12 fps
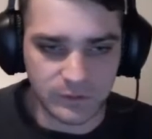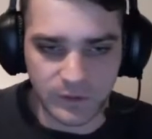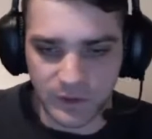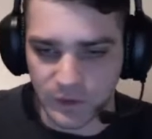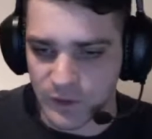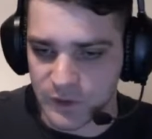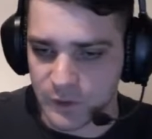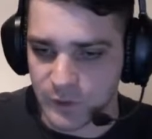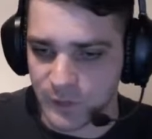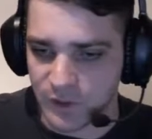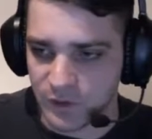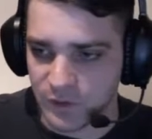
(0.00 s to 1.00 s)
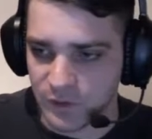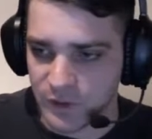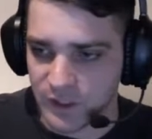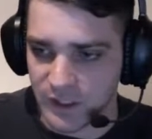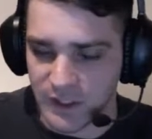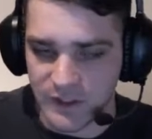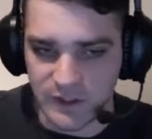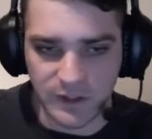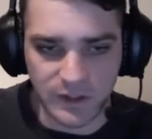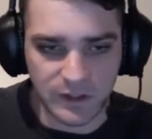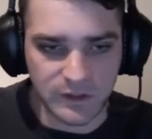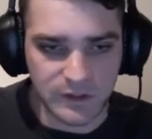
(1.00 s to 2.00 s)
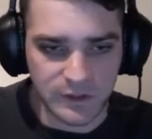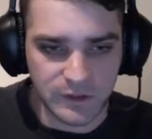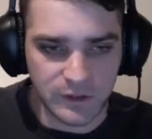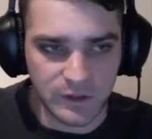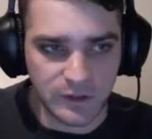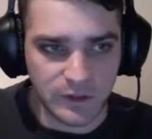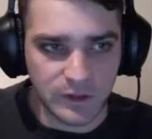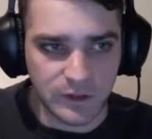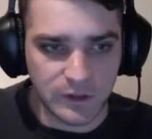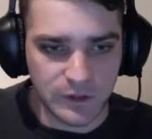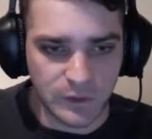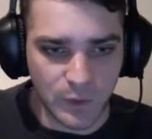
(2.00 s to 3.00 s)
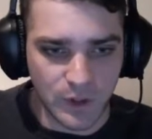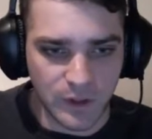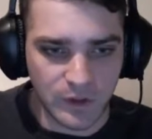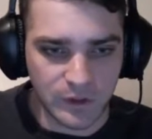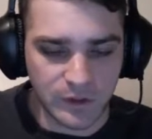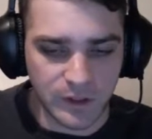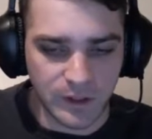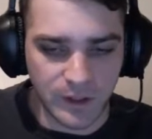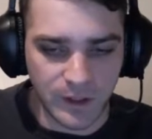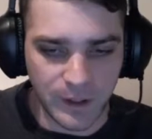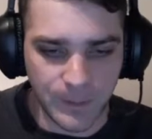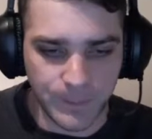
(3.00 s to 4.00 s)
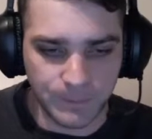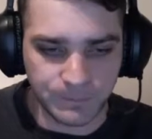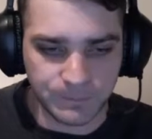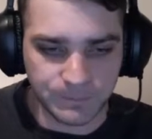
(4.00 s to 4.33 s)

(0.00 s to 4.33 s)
I thought this would be a really easy thing to work on.